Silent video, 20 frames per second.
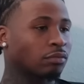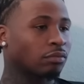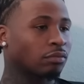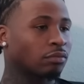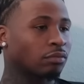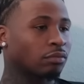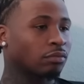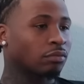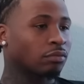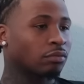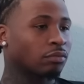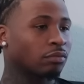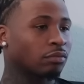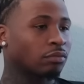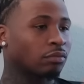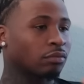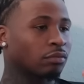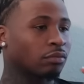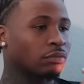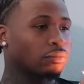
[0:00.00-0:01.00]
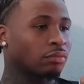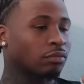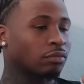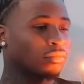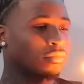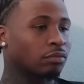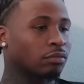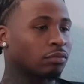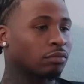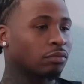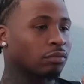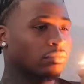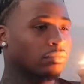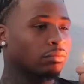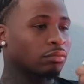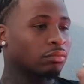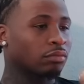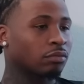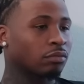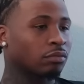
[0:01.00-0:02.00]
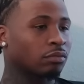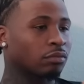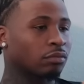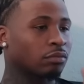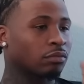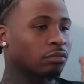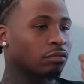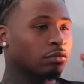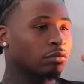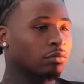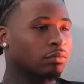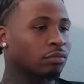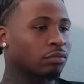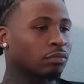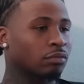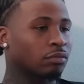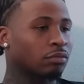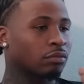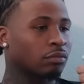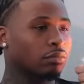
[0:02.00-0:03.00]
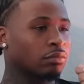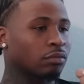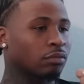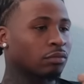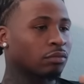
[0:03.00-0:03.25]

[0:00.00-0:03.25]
(not speaking)